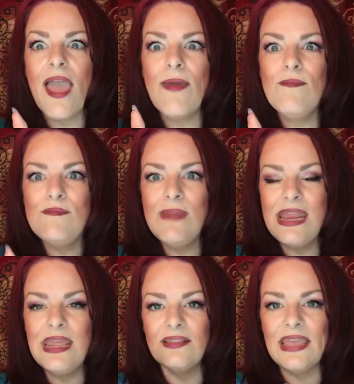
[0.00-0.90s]

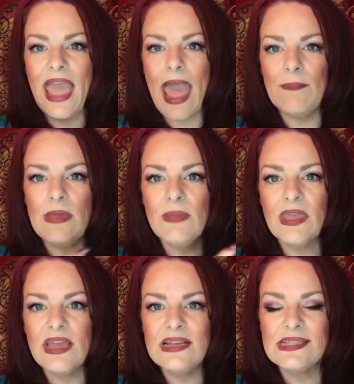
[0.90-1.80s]
immediately happy
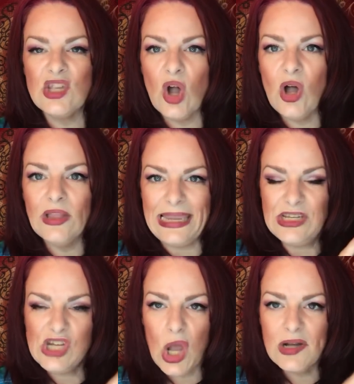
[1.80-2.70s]
because, y'all,
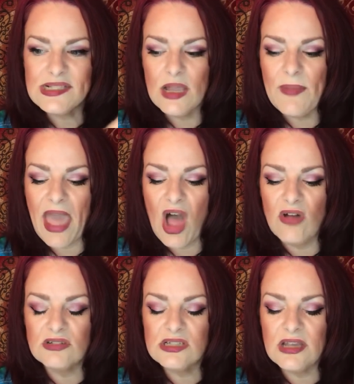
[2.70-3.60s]
he talks
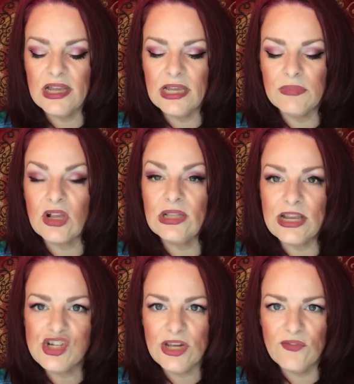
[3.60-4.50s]
about the
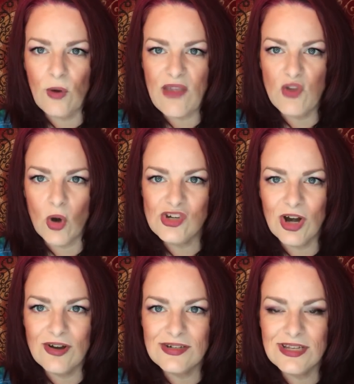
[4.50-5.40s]
collection of graveyard
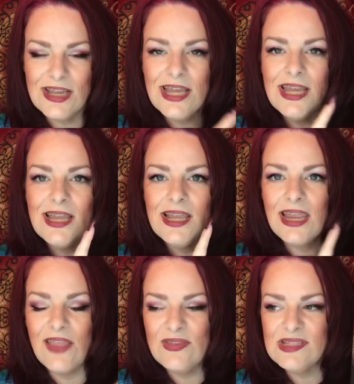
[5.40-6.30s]
dirt
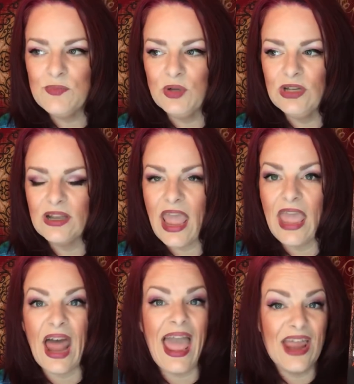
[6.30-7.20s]
in this book,
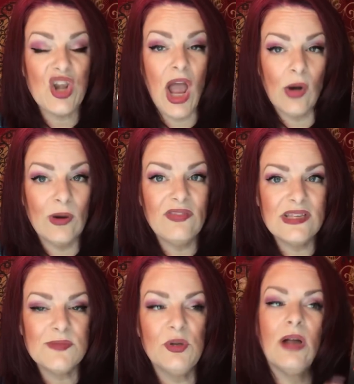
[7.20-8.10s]
and I had not read
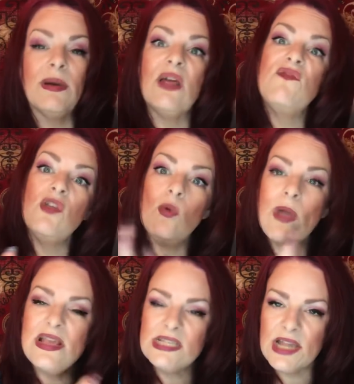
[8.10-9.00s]
this book, but a few
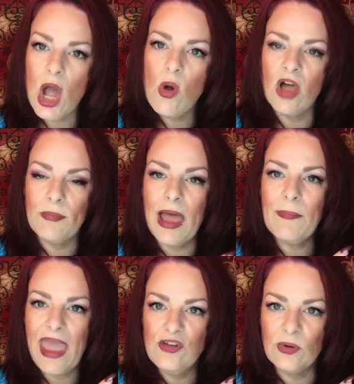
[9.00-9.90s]
weeks ago on my
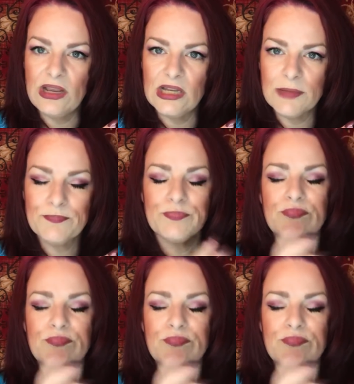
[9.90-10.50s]
Patreon,